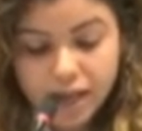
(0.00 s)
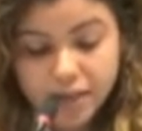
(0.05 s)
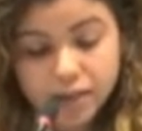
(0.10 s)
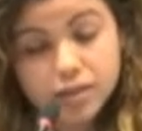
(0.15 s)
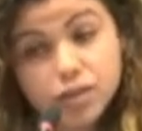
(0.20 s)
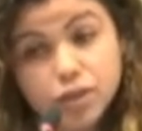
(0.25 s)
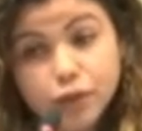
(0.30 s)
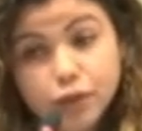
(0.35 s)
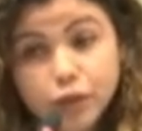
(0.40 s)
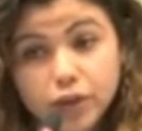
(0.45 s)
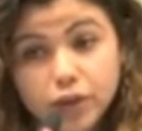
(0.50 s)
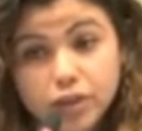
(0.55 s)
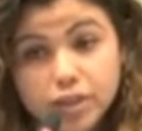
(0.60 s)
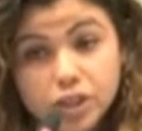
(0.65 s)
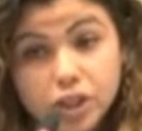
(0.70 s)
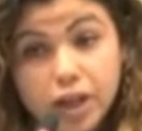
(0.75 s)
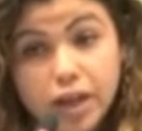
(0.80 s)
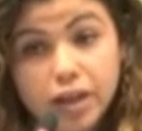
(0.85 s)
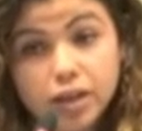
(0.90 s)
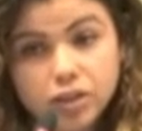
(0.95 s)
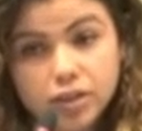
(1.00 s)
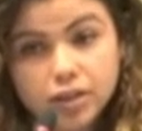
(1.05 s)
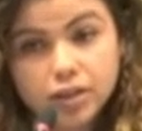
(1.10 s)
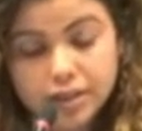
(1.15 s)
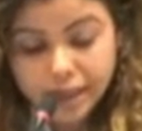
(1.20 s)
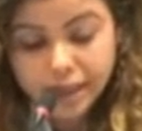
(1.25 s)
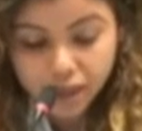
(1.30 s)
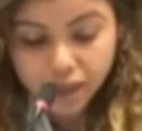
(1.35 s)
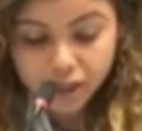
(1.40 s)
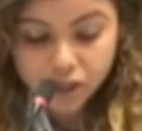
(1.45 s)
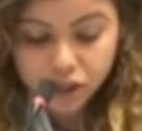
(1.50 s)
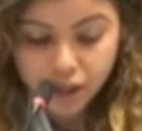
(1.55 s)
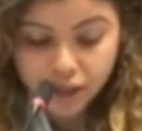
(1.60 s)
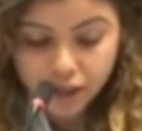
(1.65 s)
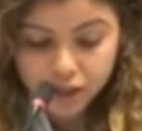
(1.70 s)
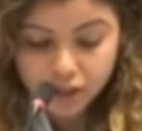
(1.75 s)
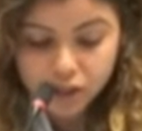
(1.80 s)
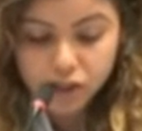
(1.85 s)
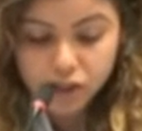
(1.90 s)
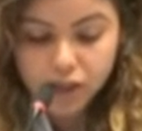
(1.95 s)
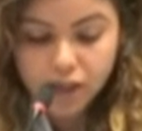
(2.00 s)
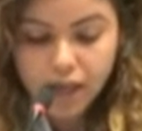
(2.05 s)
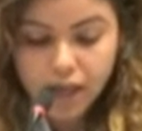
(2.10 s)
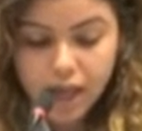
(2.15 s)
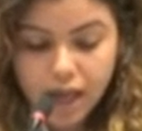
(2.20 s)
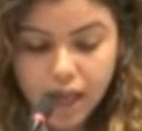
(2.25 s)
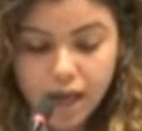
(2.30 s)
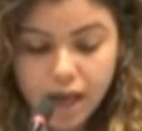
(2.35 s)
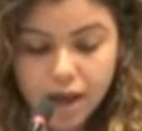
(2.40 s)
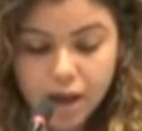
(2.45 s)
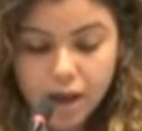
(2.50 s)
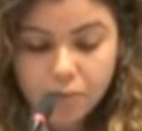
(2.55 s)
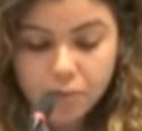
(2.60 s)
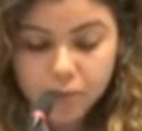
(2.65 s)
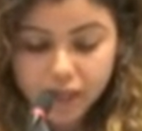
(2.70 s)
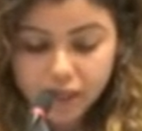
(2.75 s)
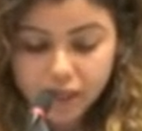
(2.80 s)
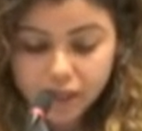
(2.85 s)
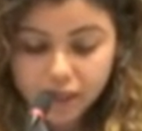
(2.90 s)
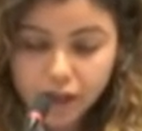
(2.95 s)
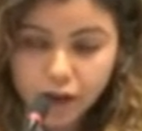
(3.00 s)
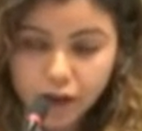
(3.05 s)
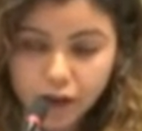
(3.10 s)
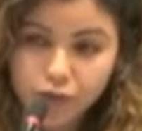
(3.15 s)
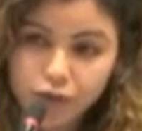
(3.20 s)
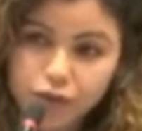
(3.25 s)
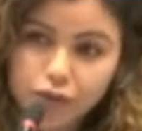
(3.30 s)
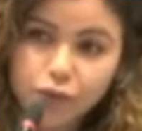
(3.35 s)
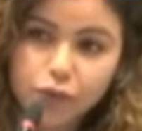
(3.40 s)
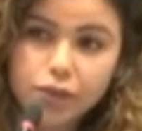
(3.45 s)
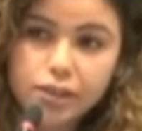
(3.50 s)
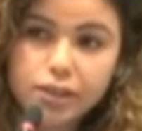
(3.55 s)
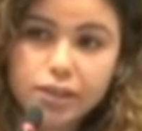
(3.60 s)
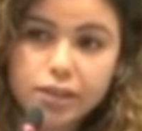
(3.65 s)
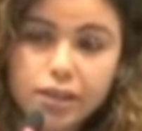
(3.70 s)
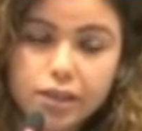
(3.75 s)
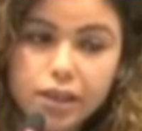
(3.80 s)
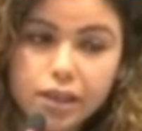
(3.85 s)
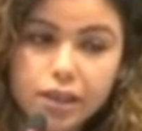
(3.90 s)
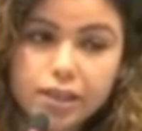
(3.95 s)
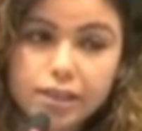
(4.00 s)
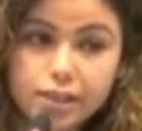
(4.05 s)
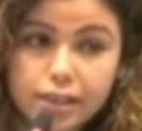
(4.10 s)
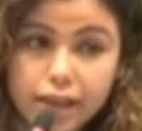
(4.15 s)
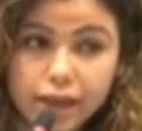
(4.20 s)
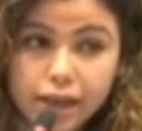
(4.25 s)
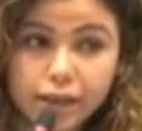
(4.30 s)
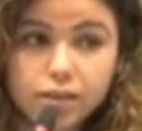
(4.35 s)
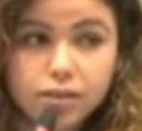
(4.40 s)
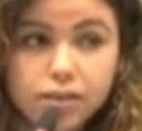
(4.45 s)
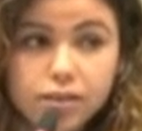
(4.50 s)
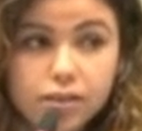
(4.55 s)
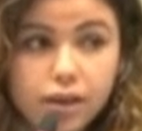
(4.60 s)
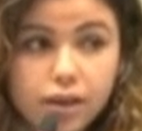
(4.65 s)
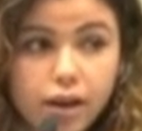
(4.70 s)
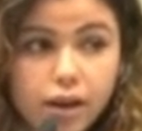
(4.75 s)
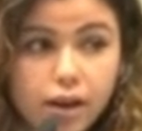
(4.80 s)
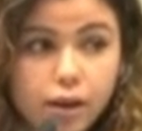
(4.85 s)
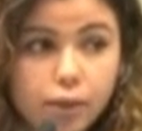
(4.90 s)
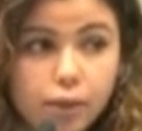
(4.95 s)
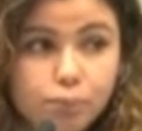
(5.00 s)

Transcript: This is the first challenge. The second challenge, many of the different states,